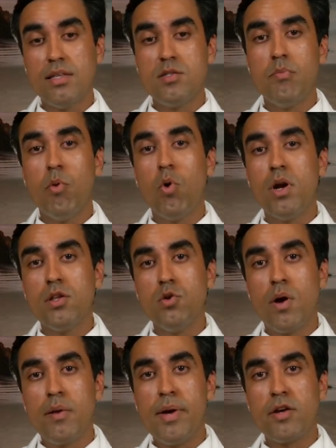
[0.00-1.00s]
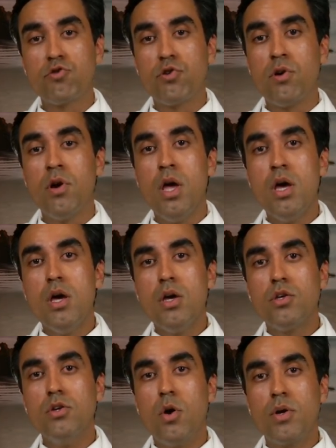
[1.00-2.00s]
That's important. You want to make sure
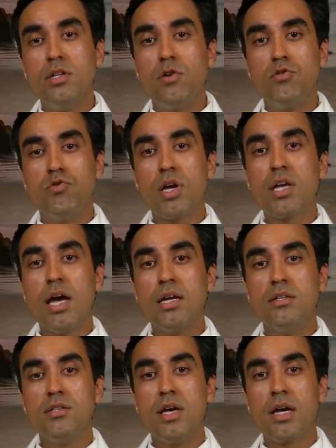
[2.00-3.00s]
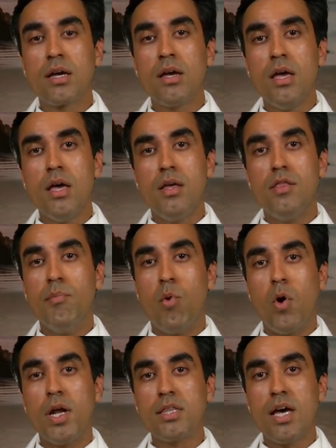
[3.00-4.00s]
you don't eat or drink anything the
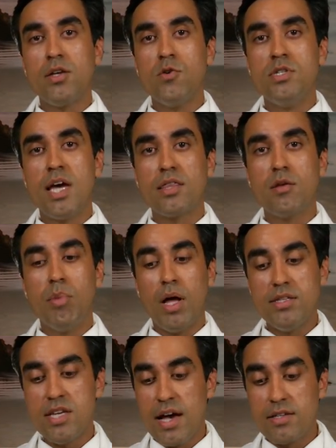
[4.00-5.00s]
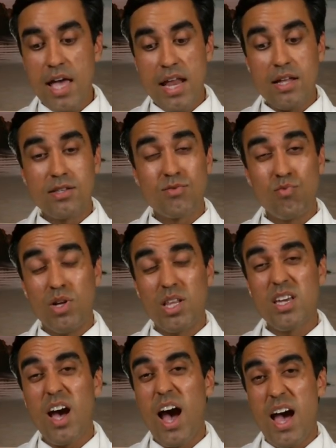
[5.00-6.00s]
morning that you take the blood test and it's
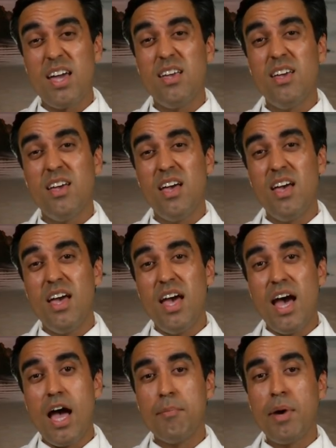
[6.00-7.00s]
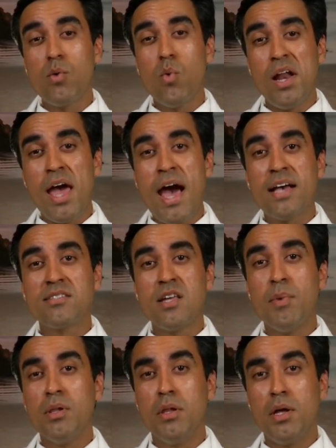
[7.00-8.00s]
really high. I might want to
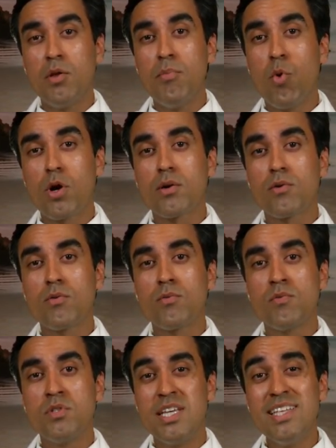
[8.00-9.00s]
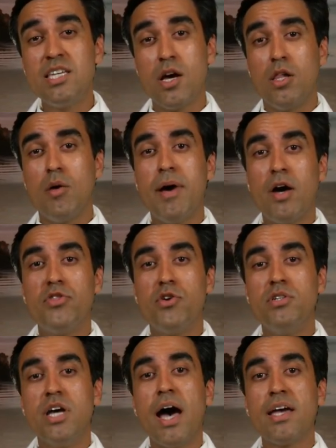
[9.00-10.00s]
ask them a little more detail about
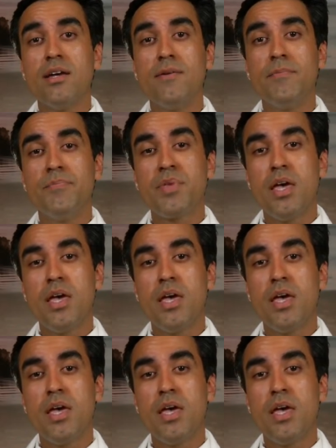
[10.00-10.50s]
their diet